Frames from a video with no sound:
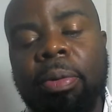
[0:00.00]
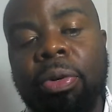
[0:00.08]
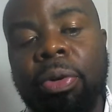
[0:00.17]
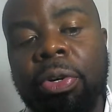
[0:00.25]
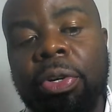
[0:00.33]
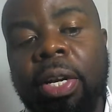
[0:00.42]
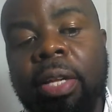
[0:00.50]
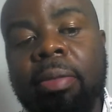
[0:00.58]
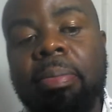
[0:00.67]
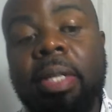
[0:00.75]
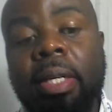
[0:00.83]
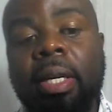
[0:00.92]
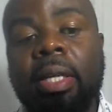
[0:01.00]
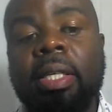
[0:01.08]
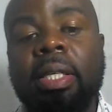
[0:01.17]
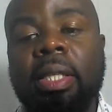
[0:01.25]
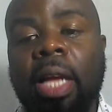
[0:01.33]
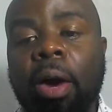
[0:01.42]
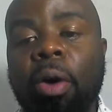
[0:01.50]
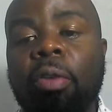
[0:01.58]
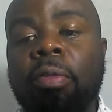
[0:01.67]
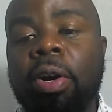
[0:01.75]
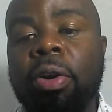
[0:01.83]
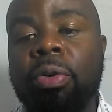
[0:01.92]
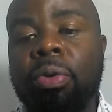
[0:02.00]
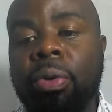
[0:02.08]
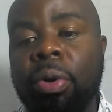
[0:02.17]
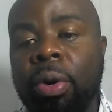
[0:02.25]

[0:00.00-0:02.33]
neurotransmitters. They overdo.